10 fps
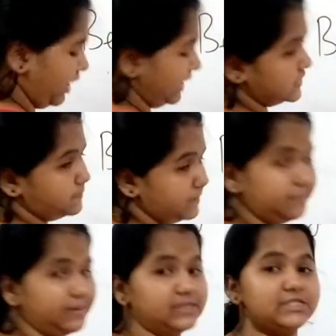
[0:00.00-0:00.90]

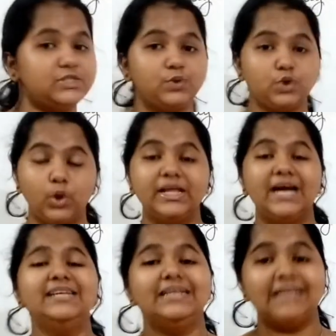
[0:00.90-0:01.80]
experiments to know
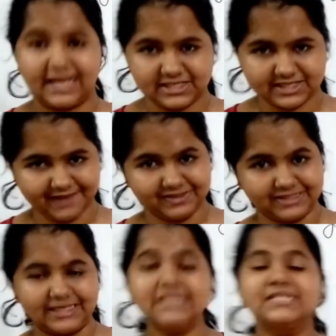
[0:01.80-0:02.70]
that light travels in
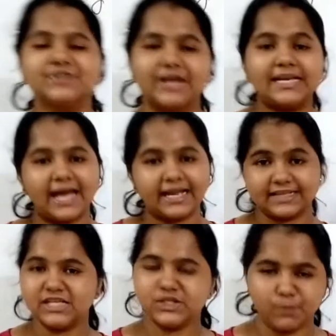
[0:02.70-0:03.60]
a straight line in our
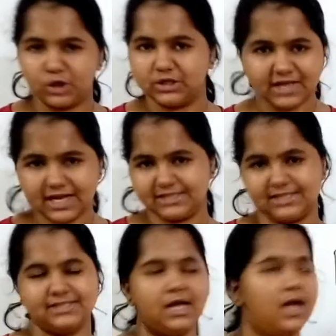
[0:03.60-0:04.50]
smaller
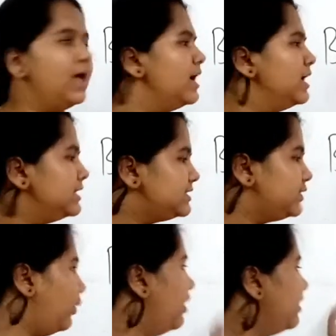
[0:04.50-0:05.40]
classes. So,
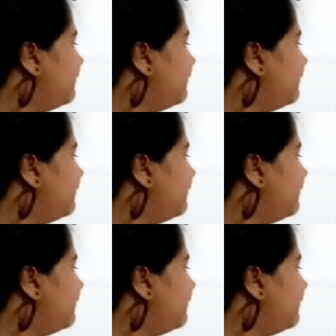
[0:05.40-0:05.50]
the